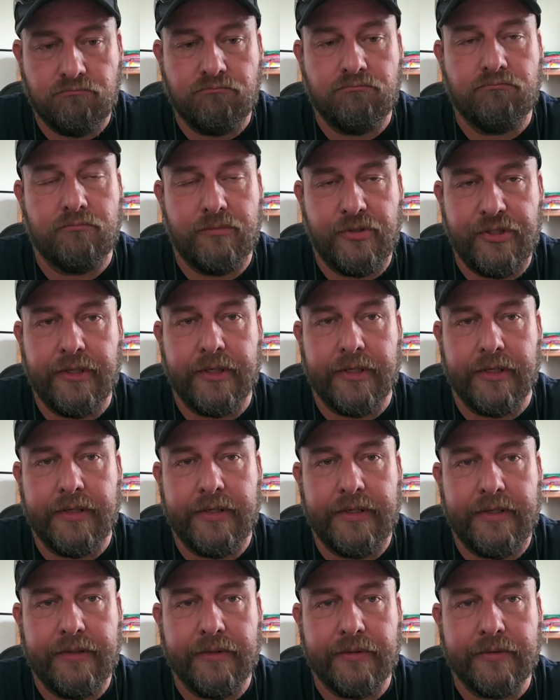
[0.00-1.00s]
you're going to
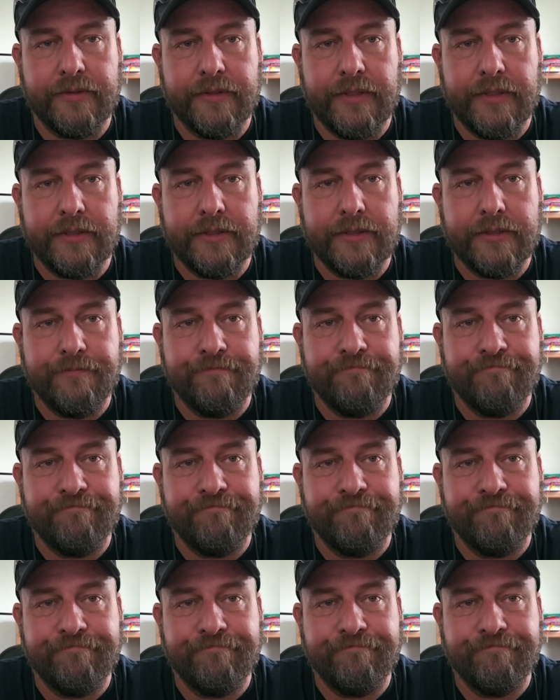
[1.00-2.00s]
need those nuts.
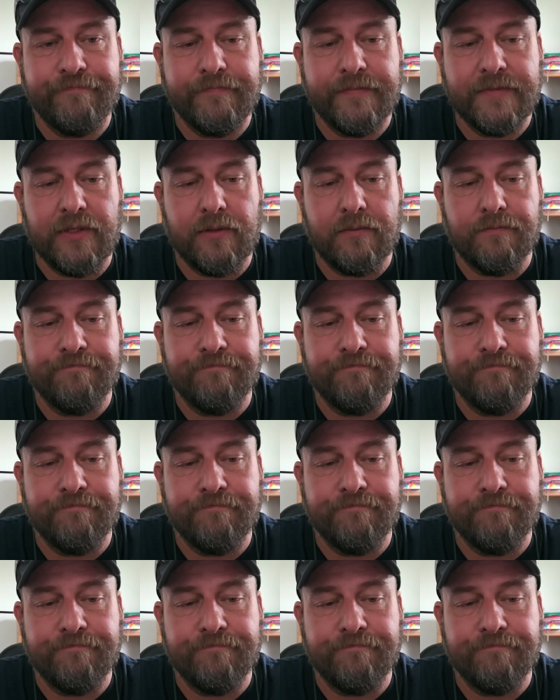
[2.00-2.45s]
So